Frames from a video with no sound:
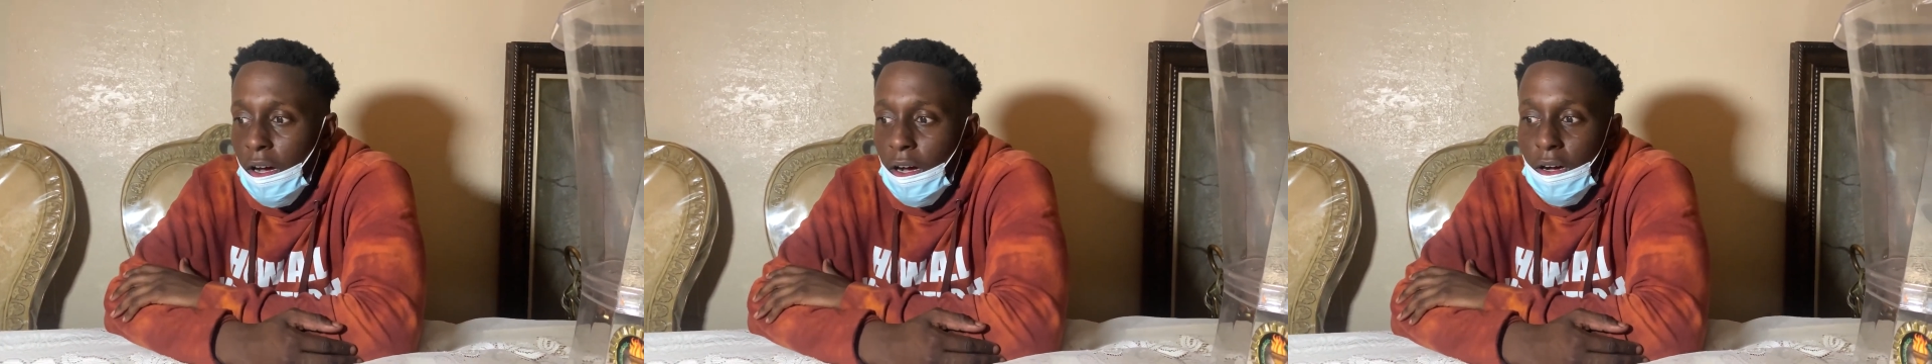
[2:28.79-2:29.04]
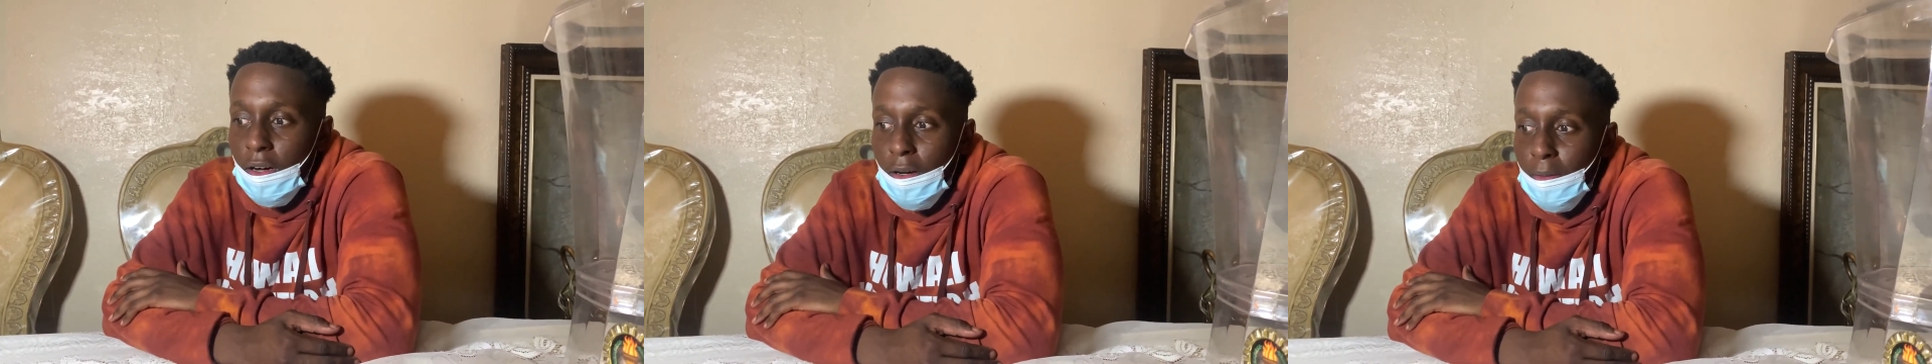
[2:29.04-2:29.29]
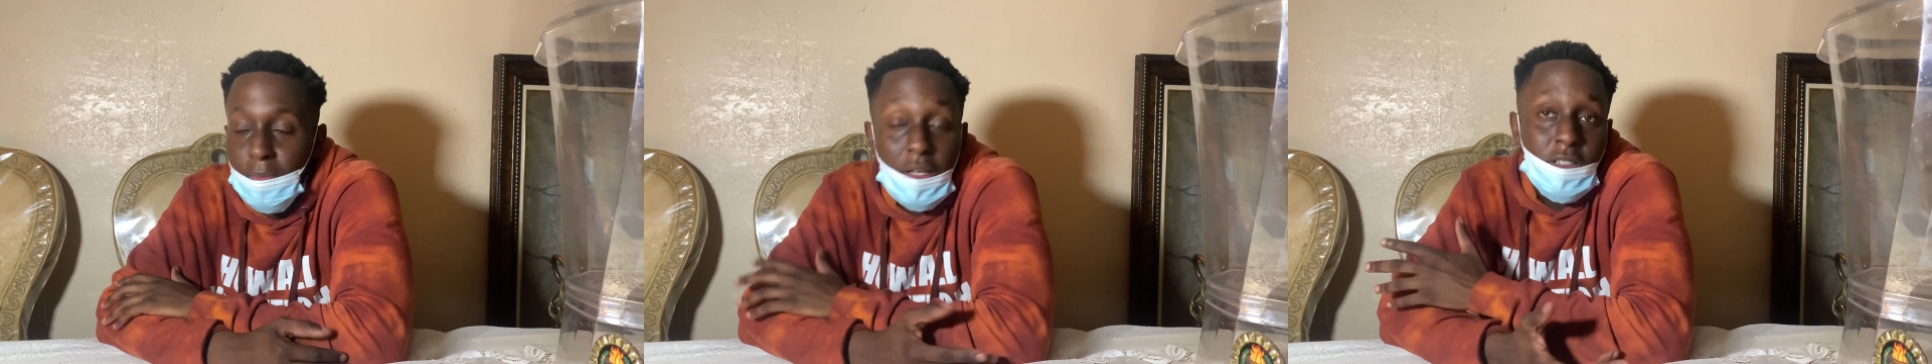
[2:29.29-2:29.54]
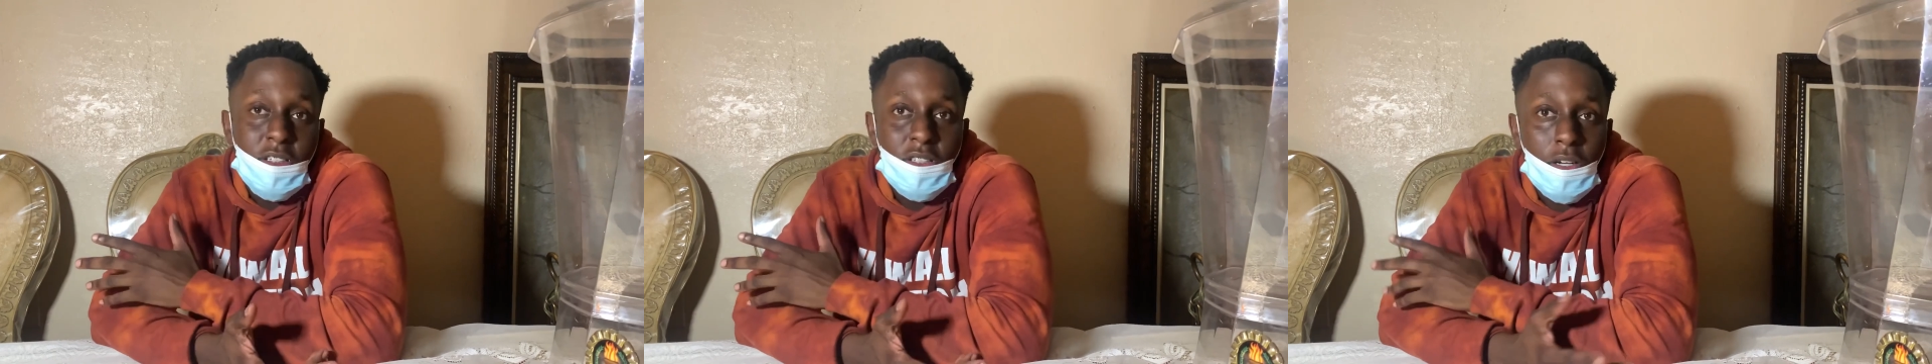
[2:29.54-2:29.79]

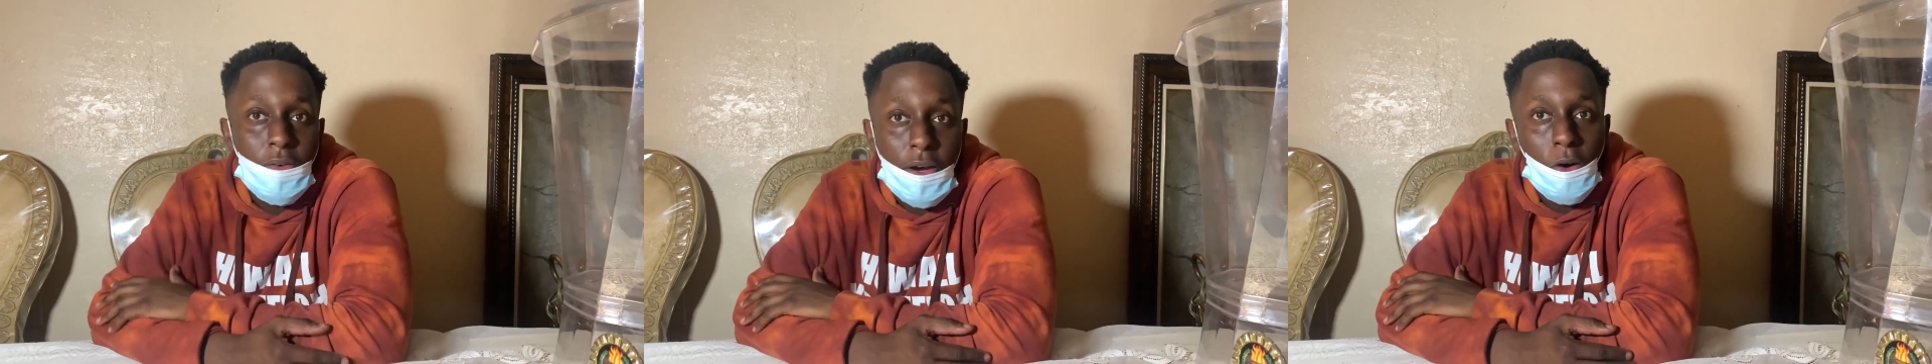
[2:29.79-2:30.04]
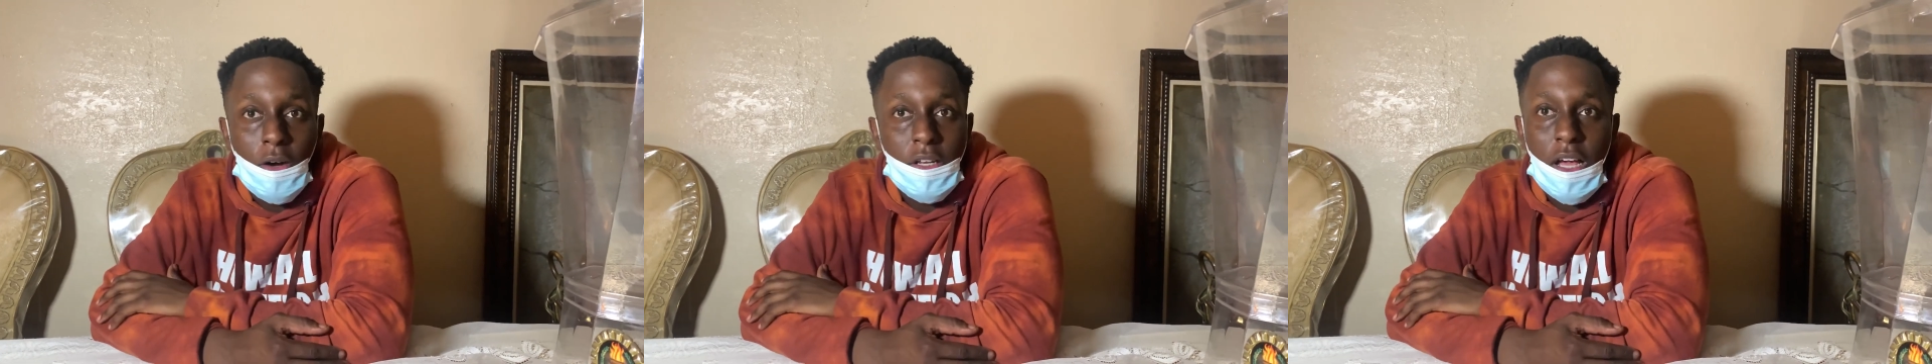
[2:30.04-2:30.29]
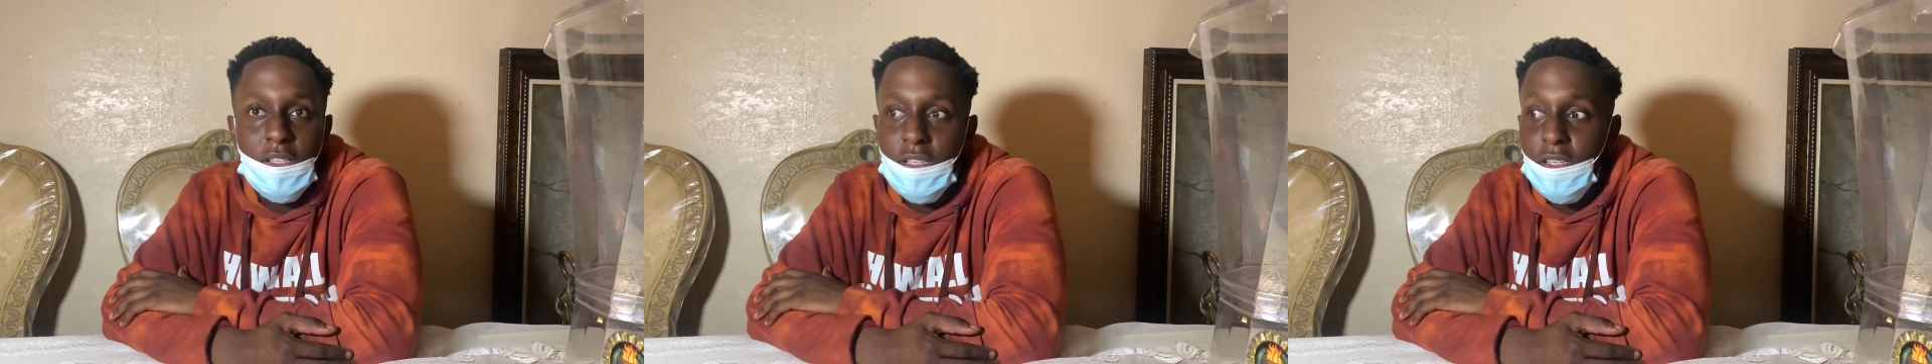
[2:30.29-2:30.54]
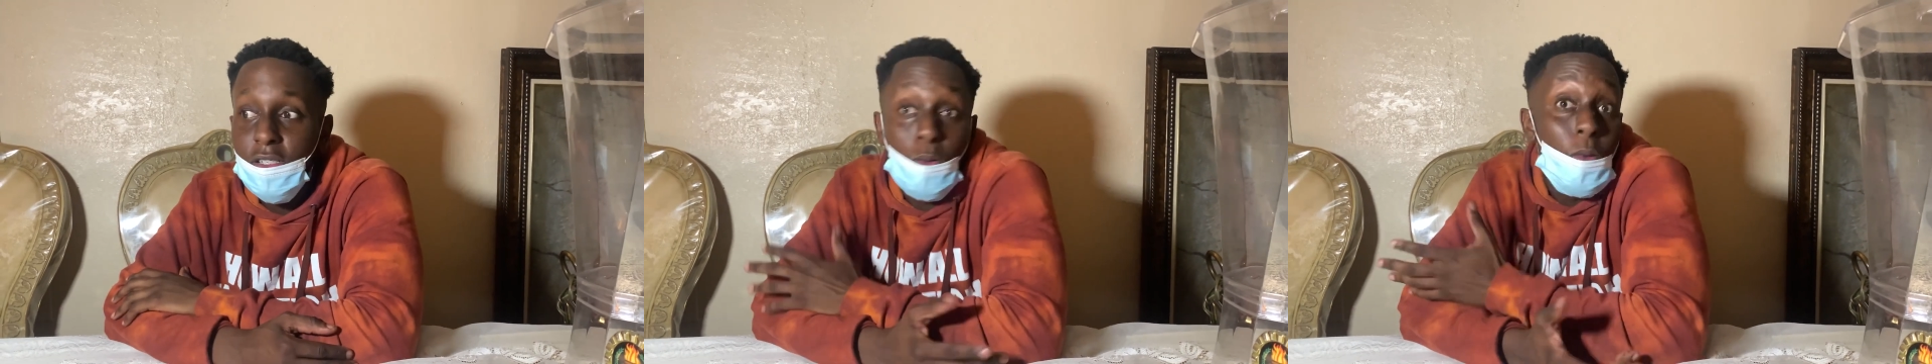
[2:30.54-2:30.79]
They're just a great
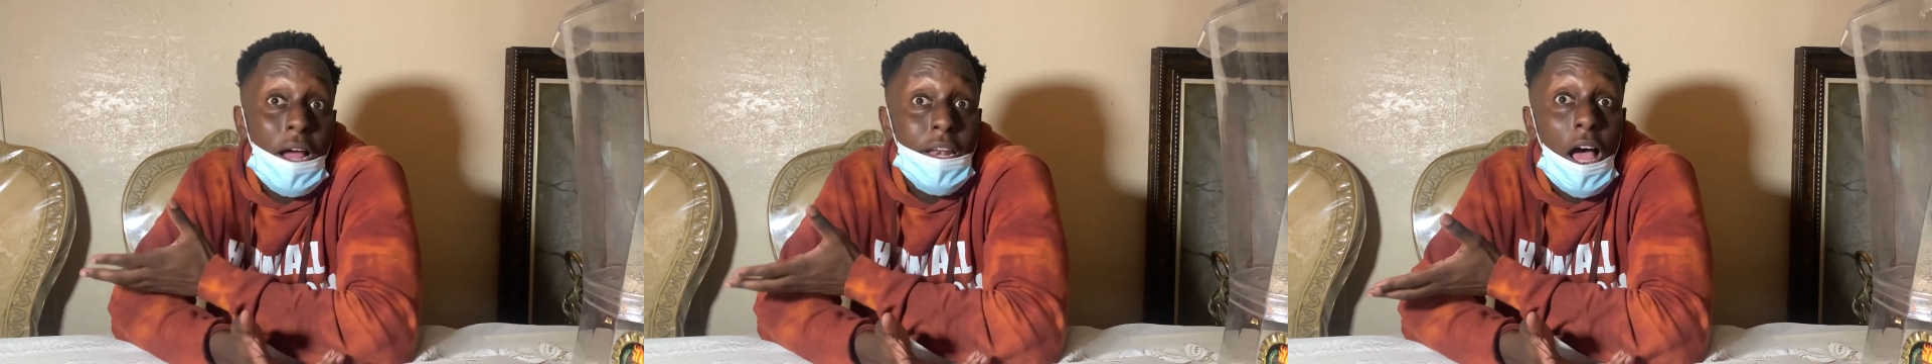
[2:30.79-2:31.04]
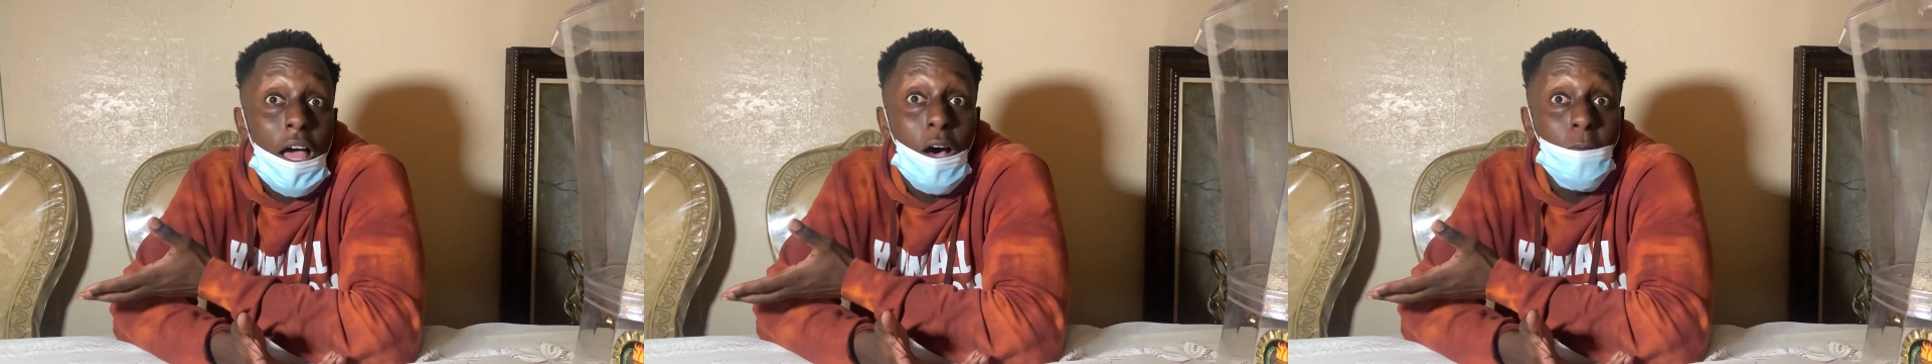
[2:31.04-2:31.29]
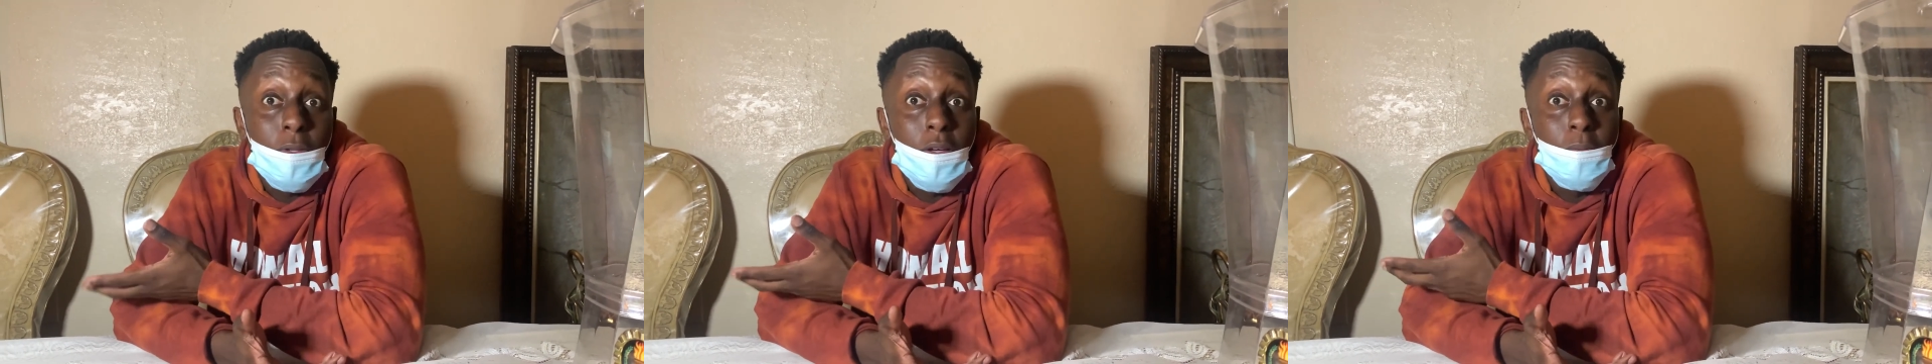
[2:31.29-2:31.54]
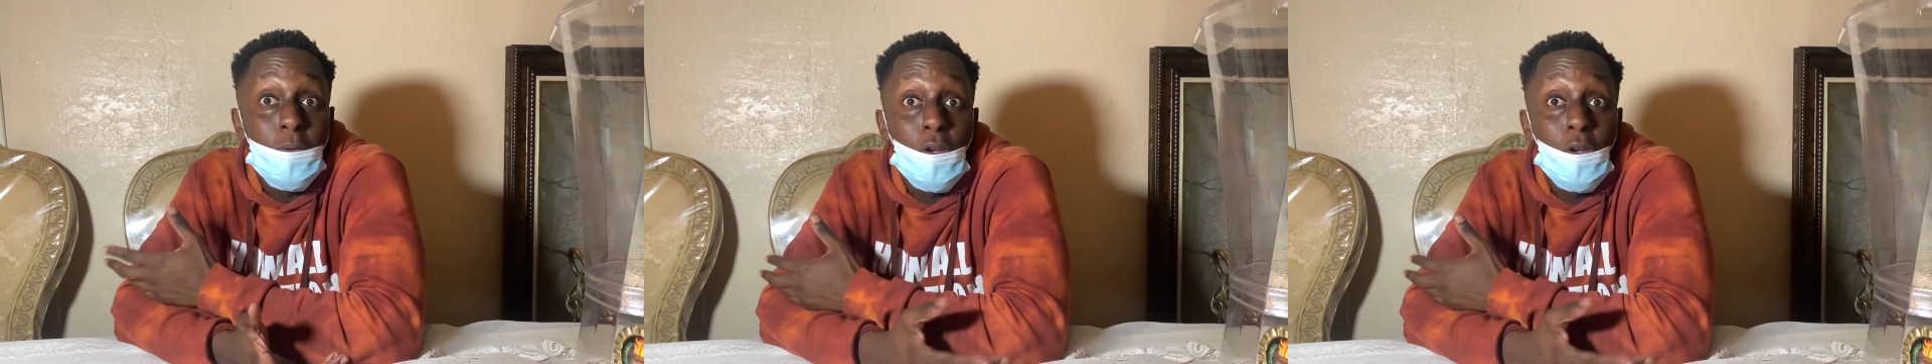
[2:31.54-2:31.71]
organization. Why not help them?